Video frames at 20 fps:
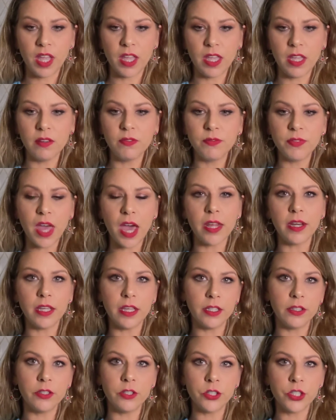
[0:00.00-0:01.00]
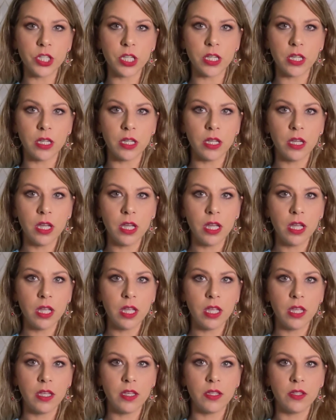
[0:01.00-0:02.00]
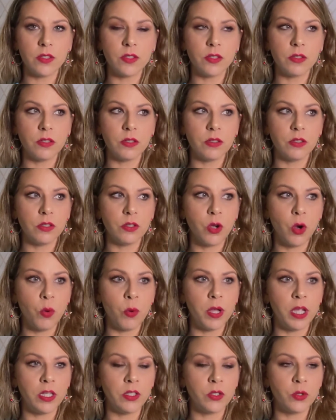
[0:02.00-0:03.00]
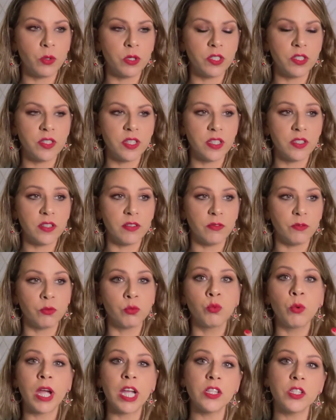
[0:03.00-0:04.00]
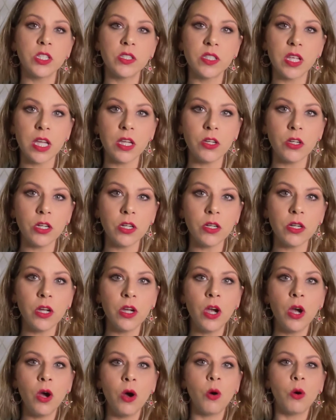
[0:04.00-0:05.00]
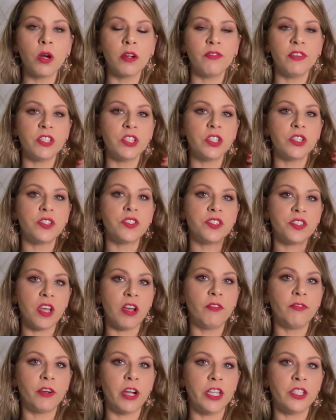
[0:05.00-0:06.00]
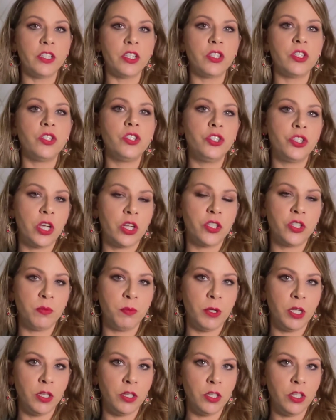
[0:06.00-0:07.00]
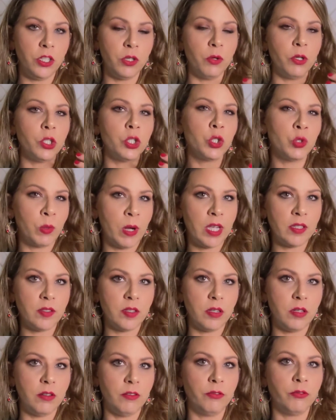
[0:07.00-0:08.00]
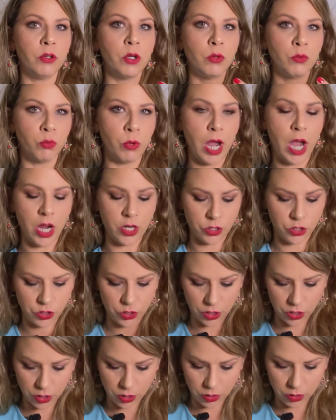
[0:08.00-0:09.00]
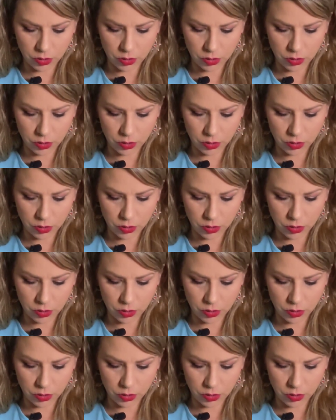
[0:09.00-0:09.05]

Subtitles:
if that energy is going towards things of righteous anger, or if it's just self-righteous judgment, you know, aggressive, rash.